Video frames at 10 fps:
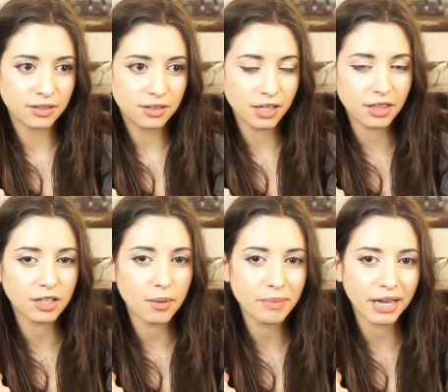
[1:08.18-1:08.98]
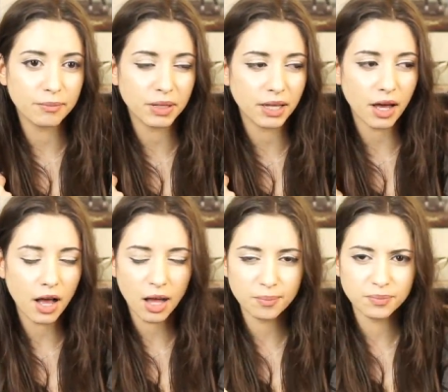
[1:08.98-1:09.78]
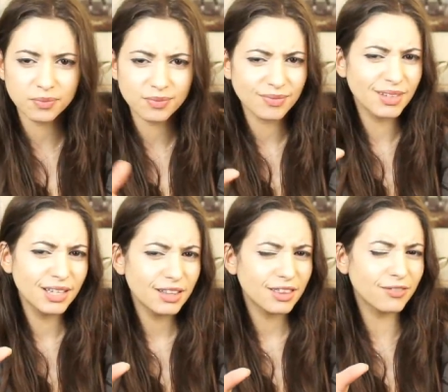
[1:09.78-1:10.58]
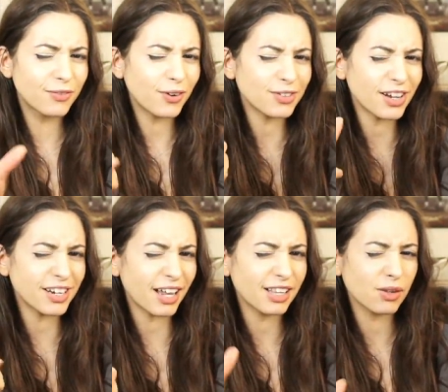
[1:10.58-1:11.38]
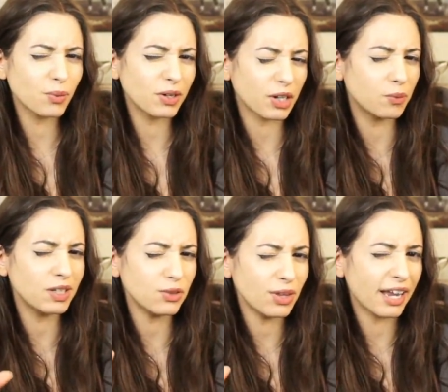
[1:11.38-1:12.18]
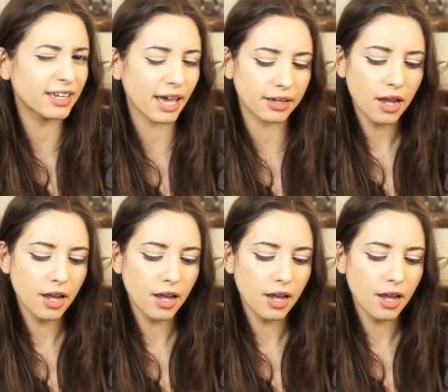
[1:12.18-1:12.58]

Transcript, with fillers: Like, they'd come back and be like, um... the photo turned out a little weird. Can we do that again?